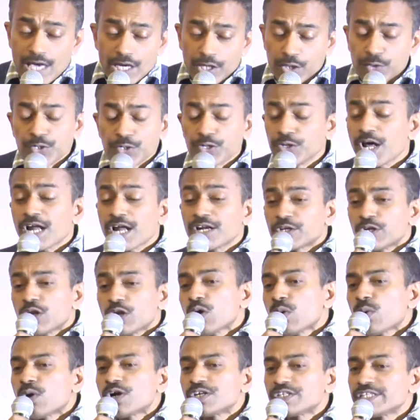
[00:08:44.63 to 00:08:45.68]
You do not
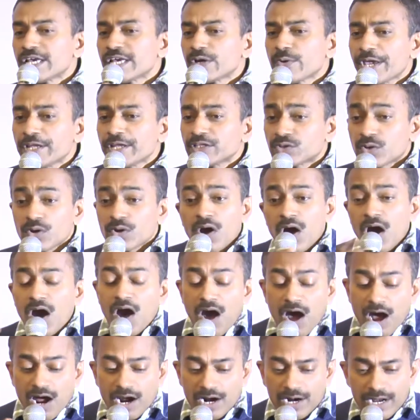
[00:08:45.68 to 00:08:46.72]
know what they are going through.
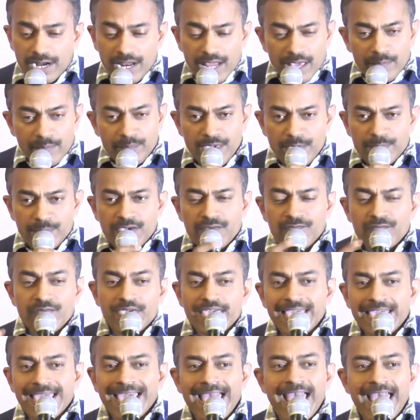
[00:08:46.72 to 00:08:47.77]
Or maybe
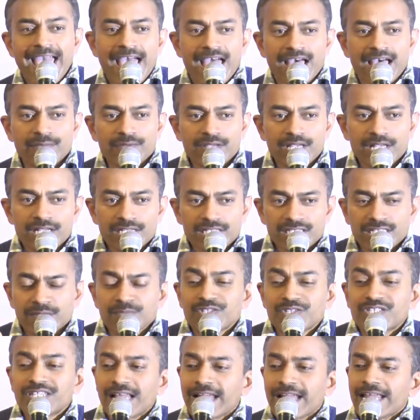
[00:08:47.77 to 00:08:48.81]
we have some
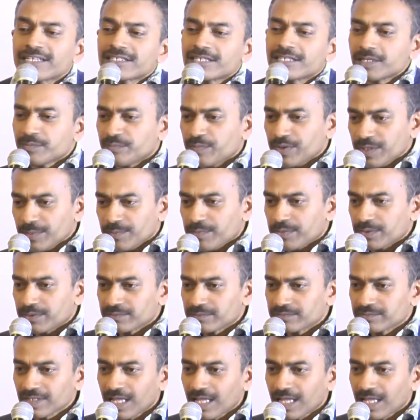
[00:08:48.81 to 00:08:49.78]
selected people.